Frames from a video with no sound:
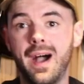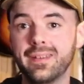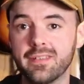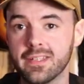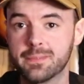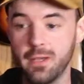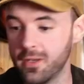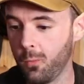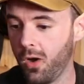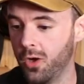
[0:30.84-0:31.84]
and it's been
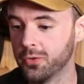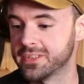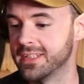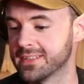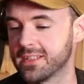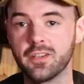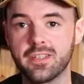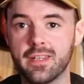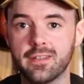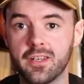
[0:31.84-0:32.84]
a while since I
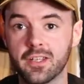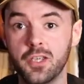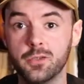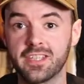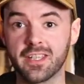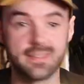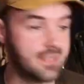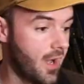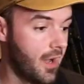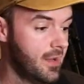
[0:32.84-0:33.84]
did an acoustic
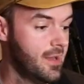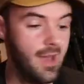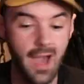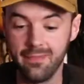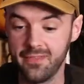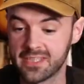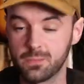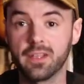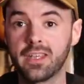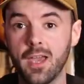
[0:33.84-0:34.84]
guitar, and this
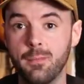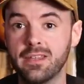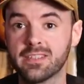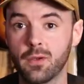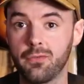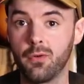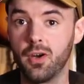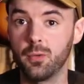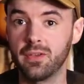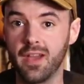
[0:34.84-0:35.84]
one came in, so I thought
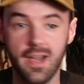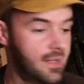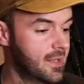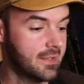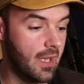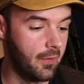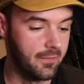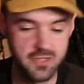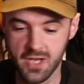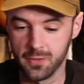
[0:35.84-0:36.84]
I would get it
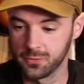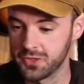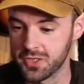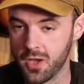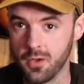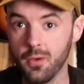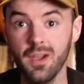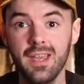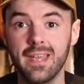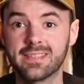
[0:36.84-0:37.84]
on the channel to show you.
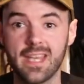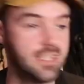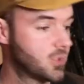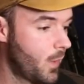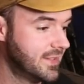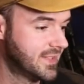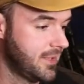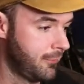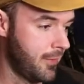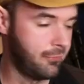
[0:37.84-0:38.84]
It's a
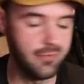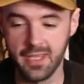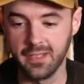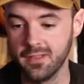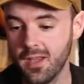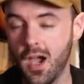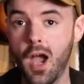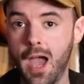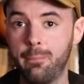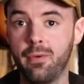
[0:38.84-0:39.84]
2015
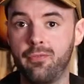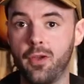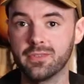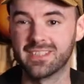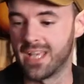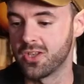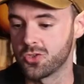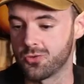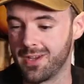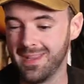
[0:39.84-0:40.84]
Epiphone
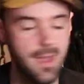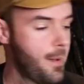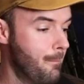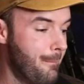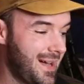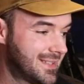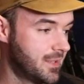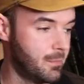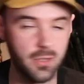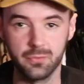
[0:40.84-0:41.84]
Century
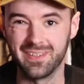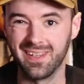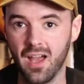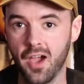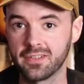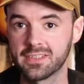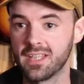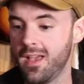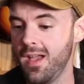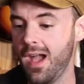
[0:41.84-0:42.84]
Masterbuilt
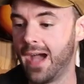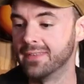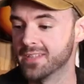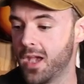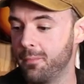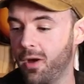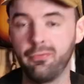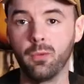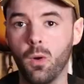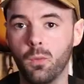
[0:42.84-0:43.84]
Deluxe, and I
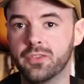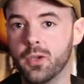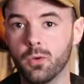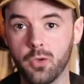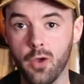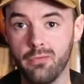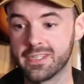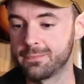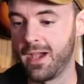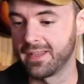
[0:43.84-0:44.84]
think what we'll do, we'll go over the
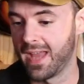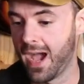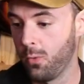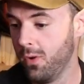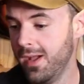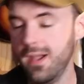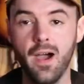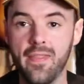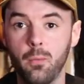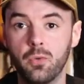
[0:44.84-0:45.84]
spec now,
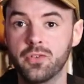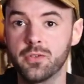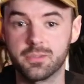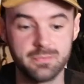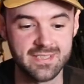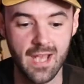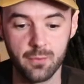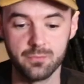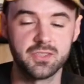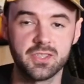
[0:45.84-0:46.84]
and then we'll do some
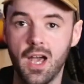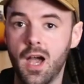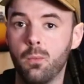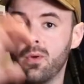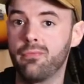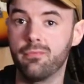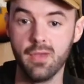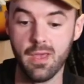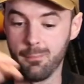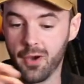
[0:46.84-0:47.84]
sounds with
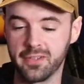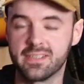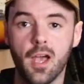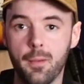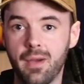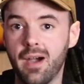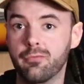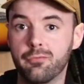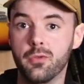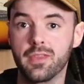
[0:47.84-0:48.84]
it mic'd up
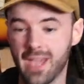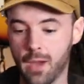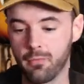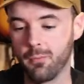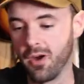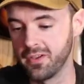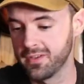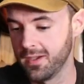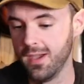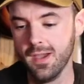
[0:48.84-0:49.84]
and through the camera
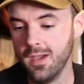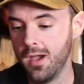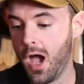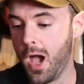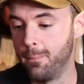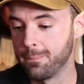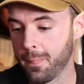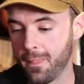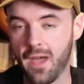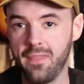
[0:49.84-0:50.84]
mic, and
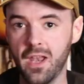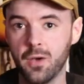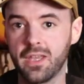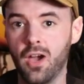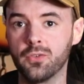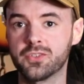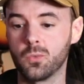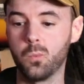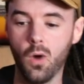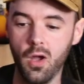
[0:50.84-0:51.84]
then I'll get on to
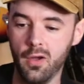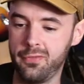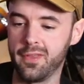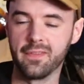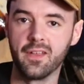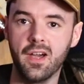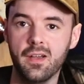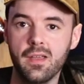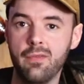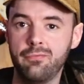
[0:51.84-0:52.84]
why I think that
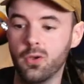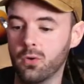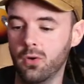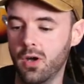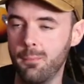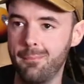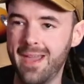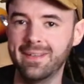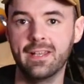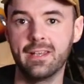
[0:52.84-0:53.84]
if you're
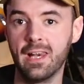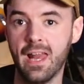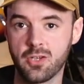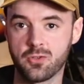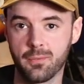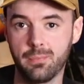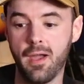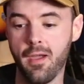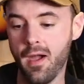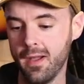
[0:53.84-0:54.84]
mainly an electric
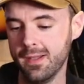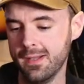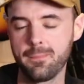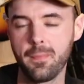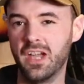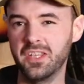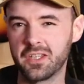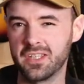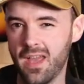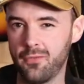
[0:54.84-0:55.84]
player and you
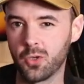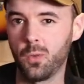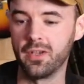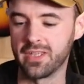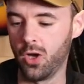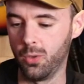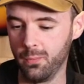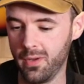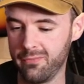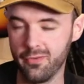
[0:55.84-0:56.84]
can never quite get
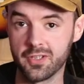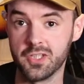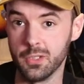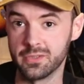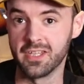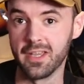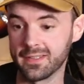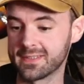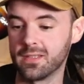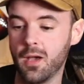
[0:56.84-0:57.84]
on with
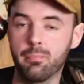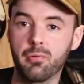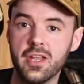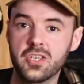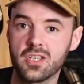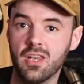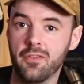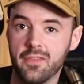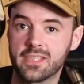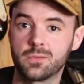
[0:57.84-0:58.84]
acoustics, a bridge
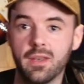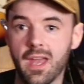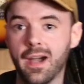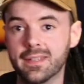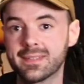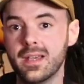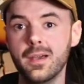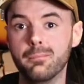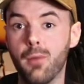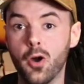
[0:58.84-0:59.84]
like this one has
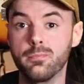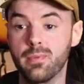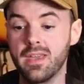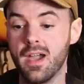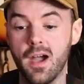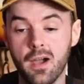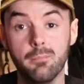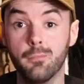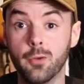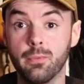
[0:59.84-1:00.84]
might be
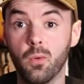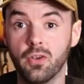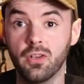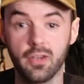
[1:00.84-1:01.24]
what you're